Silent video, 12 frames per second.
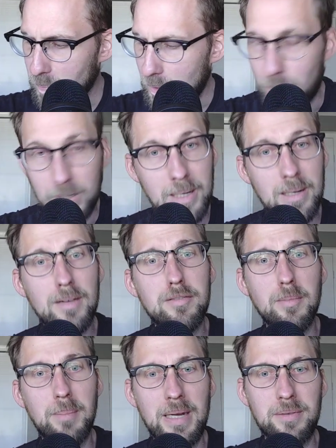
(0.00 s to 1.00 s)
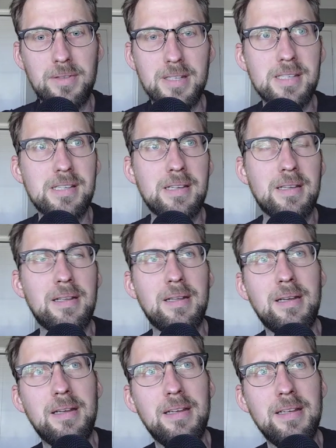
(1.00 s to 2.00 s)
What I love about this
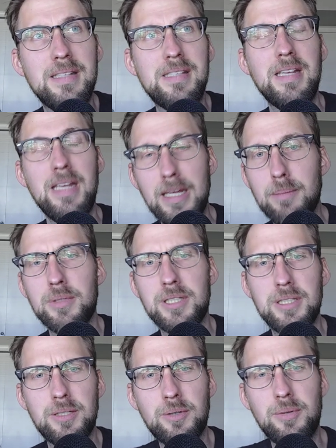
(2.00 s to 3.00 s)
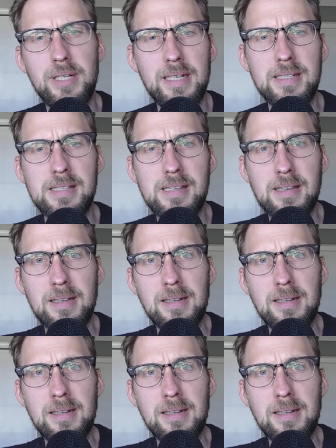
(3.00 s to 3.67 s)
is the image it creates.